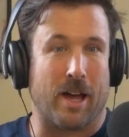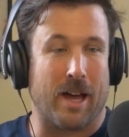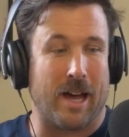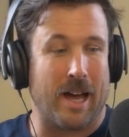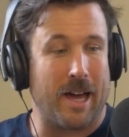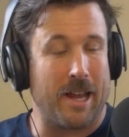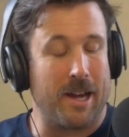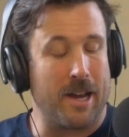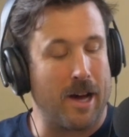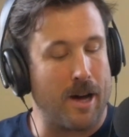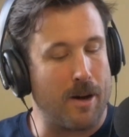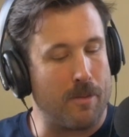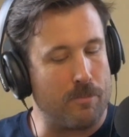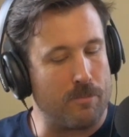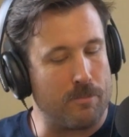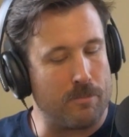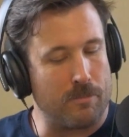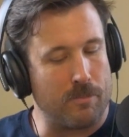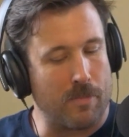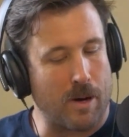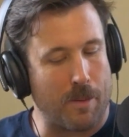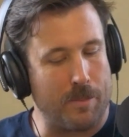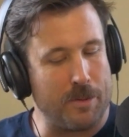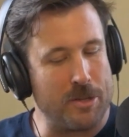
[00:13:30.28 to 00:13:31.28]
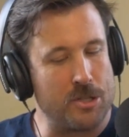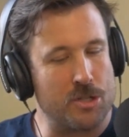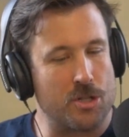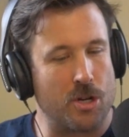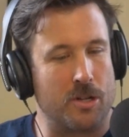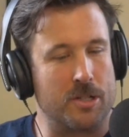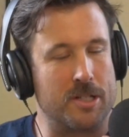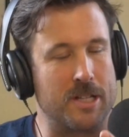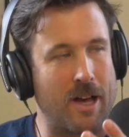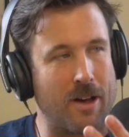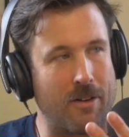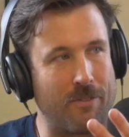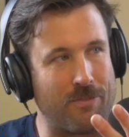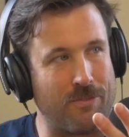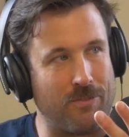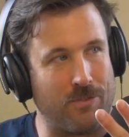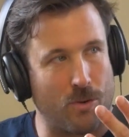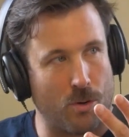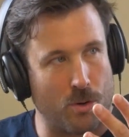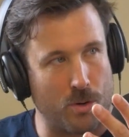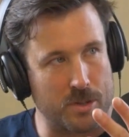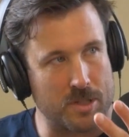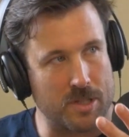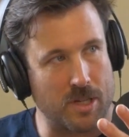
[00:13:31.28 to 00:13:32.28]
I had, um, I've been choked out
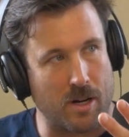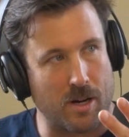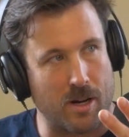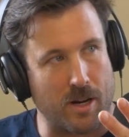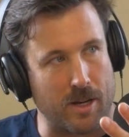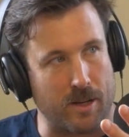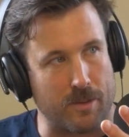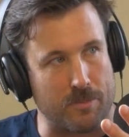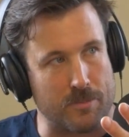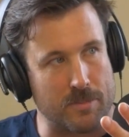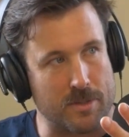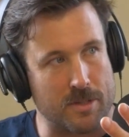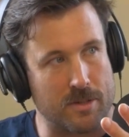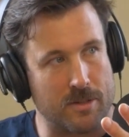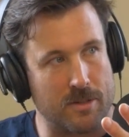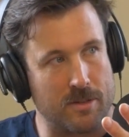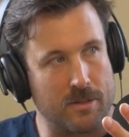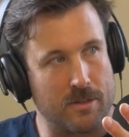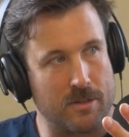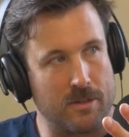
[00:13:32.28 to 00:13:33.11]
four times.